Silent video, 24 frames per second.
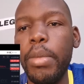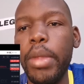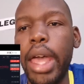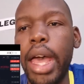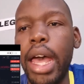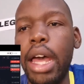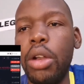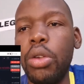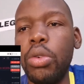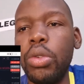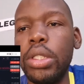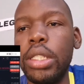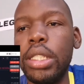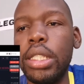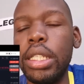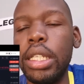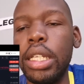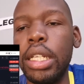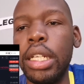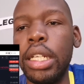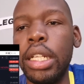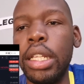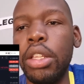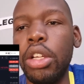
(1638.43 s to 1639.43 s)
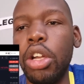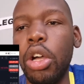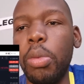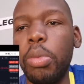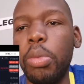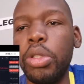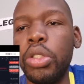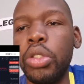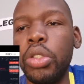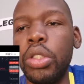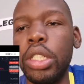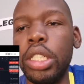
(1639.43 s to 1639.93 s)
I don't see another
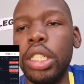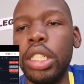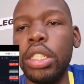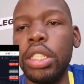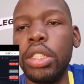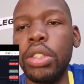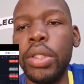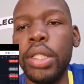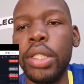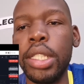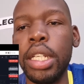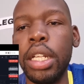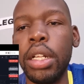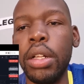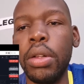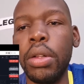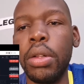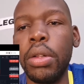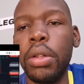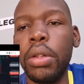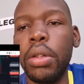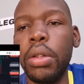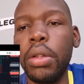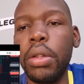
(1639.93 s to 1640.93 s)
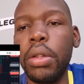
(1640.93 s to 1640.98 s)
opportunity to sell.